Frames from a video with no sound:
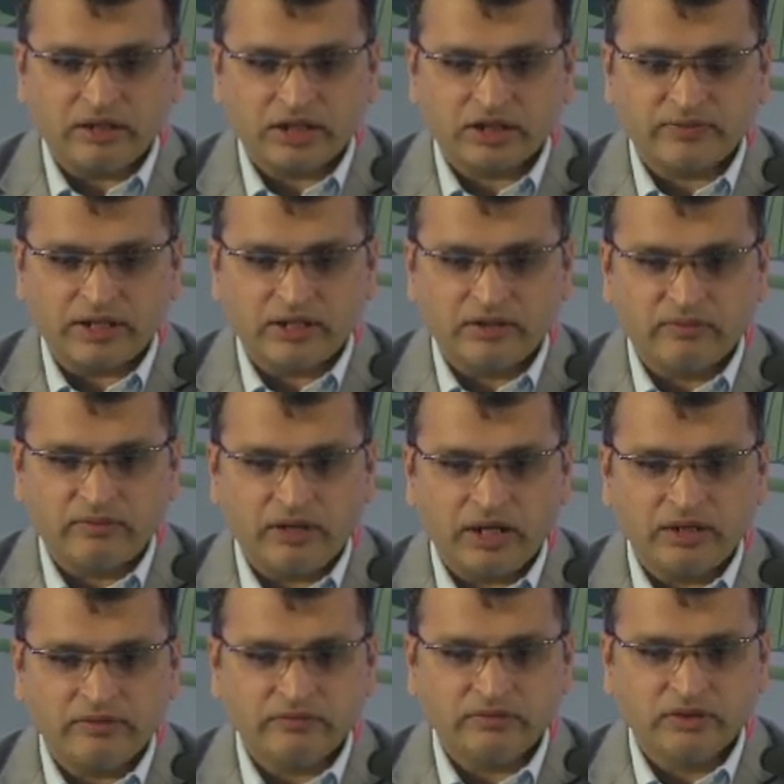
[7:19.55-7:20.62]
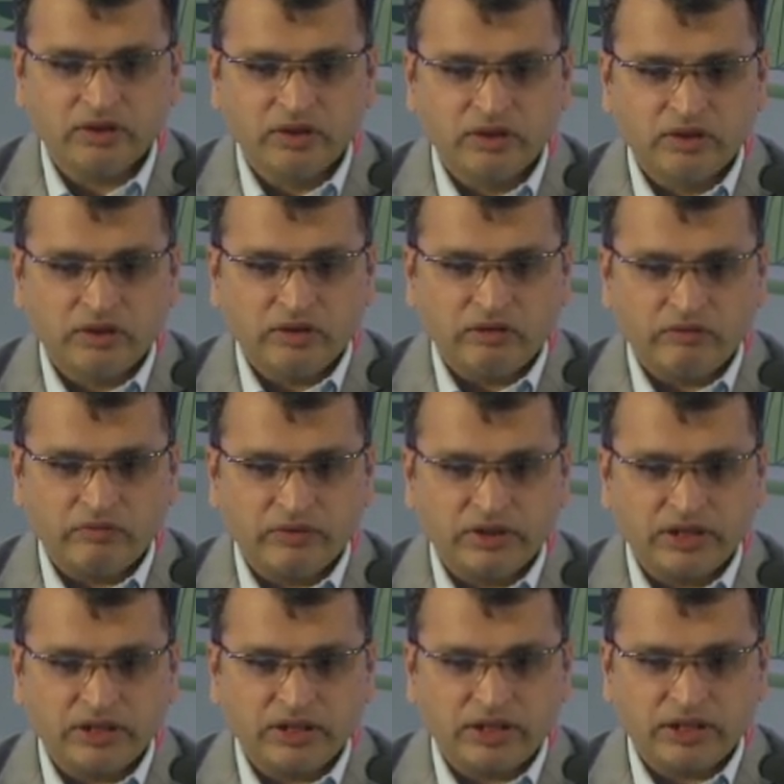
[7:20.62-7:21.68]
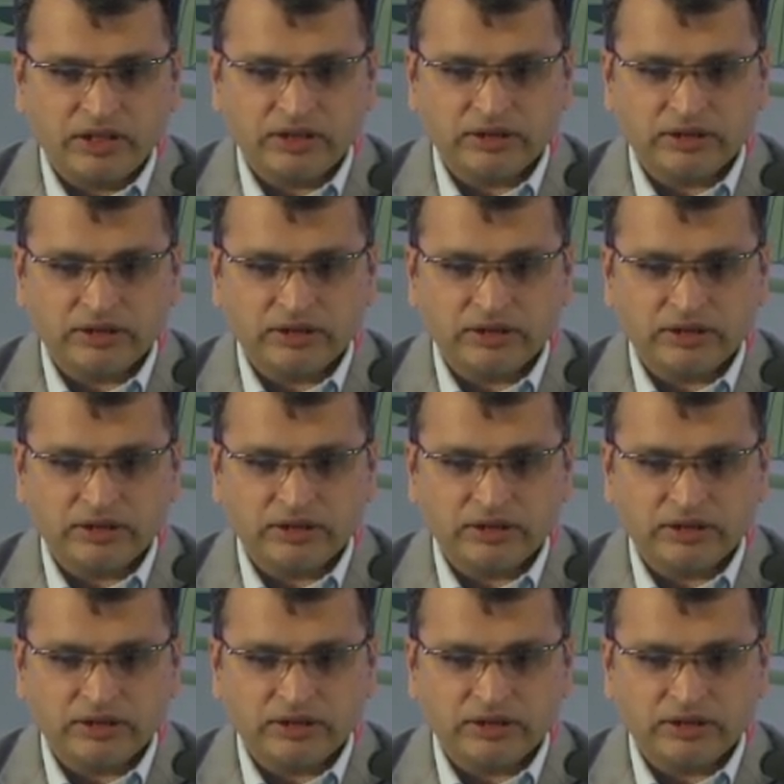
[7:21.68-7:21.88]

expandable valve. We did a